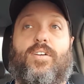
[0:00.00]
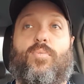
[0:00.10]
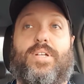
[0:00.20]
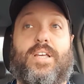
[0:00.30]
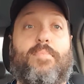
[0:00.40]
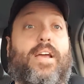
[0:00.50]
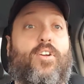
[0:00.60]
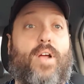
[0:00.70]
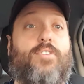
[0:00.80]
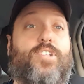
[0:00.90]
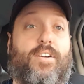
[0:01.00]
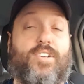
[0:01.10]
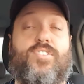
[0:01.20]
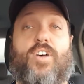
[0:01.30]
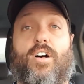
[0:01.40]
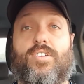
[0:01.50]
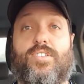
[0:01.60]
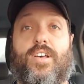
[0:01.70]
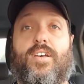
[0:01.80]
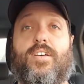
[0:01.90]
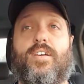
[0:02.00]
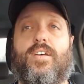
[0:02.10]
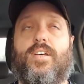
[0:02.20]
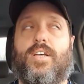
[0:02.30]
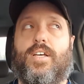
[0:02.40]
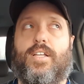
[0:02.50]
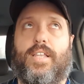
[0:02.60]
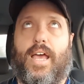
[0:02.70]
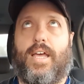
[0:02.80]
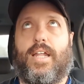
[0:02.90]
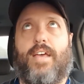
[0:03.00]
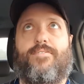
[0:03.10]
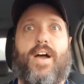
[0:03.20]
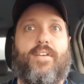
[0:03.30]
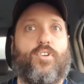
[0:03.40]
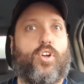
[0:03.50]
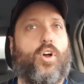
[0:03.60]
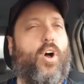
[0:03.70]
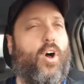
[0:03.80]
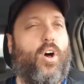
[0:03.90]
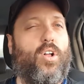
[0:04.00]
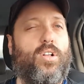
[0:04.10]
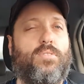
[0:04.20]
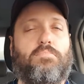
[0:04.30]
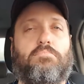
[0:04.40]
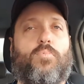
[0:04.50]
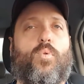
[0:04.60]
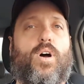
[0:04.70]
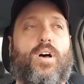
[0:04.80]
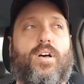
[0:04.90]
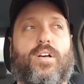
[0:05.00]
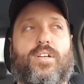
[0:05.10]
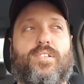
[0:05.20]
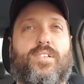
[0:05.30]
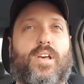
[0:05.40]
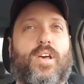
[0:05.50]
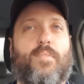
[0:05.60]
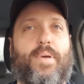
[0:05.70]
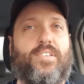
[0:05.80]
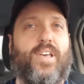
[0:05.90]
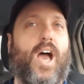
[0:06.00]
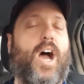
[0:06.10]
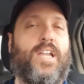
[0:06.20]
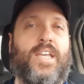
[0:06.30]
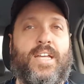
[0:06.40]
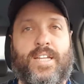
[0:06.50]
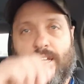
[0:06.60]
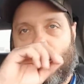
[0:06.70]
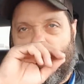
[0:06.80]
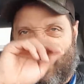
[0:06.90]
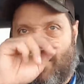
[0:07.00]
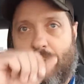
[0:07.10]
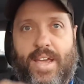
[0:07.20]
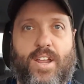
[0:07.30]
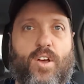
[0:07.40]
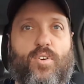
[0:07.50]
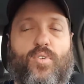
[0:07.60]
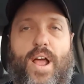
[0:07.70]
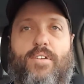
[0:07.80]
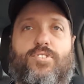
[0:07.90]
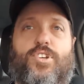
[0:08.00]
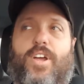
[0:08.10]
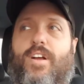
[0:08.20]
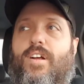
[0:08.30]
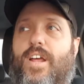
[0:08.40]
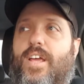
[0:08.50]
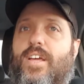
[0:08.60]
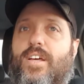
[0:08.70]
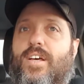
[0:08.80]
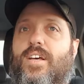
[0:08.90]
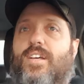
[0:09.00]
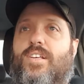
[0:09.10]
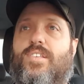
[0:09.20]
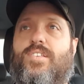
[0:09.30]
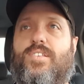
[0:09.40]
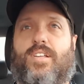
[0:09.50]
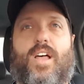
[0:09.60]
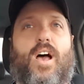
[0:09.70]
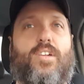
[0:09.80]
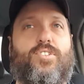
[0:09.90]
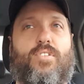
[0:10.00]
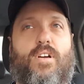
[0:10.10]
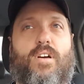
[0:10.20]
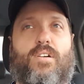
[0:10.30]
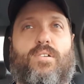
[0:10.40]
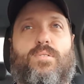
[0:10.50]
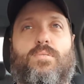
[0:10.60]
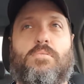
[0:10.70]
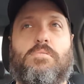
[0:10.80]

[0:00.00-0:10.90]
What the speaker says: we did make a ground cherry salsa that, if I recall, was basically onion, tomato, ground cherry, cilantro.